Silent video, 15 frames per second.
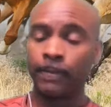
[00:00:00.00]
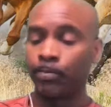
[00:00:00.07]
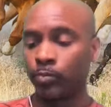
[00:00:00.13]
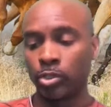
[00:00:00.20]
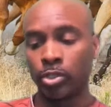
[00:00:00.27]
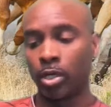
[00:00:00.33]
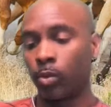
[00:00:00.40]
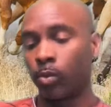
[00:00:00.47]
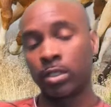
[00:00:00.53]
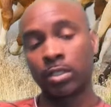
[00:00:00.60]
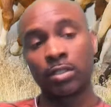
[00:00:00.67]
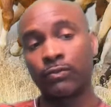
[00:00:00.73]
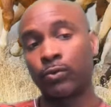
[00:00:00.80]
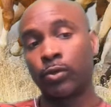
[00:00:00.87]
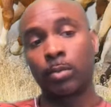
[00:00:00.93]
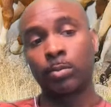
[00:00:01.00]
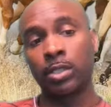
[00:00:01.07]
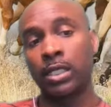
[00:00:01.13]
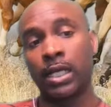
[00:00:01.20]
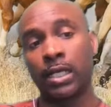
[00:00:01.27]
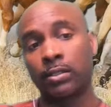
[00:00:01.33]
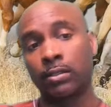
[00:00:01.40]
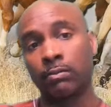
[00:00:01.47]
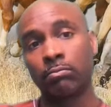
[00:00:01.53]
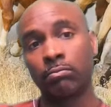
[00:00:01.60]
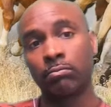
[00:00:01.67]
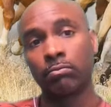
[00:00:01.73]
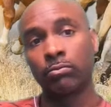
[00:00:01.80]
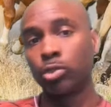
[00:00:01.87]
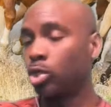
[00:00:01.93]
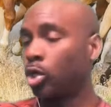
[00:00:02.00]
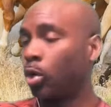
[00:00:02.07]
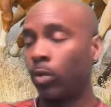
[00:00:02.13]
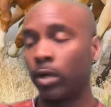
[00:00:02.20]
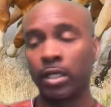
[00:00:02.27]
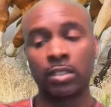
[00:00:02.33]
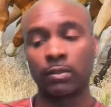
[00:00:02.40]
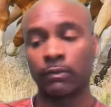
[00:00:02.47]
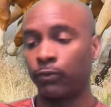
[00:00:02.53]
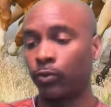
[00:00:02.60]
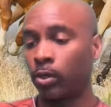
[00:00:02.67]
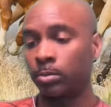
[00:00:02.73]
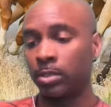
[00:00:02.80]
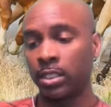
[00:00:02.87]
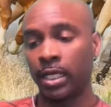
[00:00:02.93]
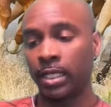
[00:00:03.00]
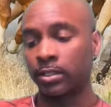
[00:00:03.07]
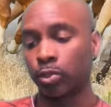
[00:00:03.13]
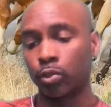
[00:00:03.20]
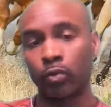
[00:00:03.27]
You don't want to conform to nothing. You don't want to conform to nothing.